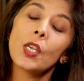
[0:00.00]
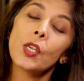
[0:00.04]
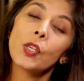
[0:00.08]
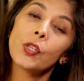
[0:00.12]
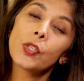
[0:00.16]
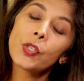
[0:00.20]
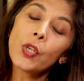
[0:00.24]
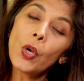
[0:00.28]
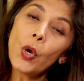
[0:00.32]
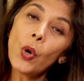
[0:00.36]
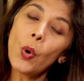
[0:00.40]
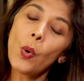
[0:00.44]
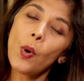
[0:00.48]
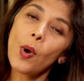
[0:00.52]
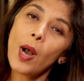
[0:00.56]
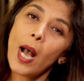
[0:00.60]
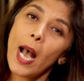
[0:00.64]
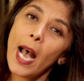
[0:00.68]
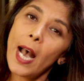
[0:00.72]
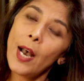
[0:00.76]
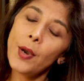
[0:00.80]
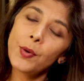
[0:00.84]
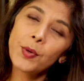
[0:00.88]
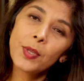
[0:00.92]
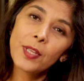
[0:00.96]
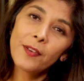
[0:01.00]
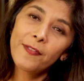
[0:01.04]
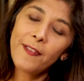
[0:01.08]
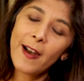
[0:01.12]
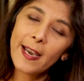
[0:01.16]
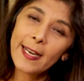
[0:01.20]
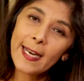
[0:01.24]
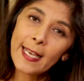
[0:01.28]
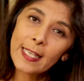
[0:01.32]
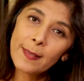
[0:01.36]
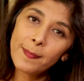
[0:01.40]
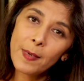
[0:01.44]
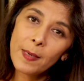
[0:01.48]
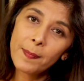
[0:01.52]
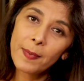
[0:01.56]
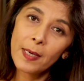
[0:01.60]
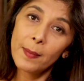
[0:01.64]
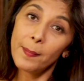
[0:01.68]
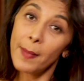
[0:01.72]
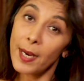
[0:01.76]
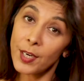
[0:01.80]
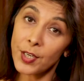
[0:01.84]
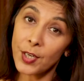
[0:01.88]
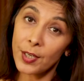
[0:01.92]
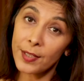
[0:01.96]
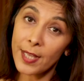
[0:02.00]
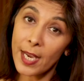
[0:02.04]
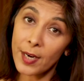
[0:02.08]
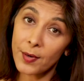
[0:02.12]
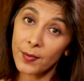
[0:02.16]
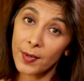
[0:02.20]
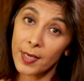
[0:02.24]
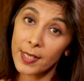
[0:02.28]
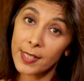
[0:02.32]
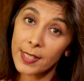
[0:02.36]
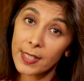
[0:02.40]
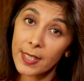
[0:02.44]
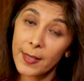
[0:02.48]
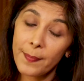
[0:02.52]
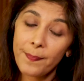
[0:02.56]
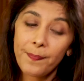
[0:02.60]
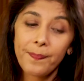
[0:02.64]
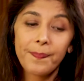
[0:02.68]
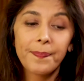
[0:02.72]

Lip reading: So how do the finance people measure that risk?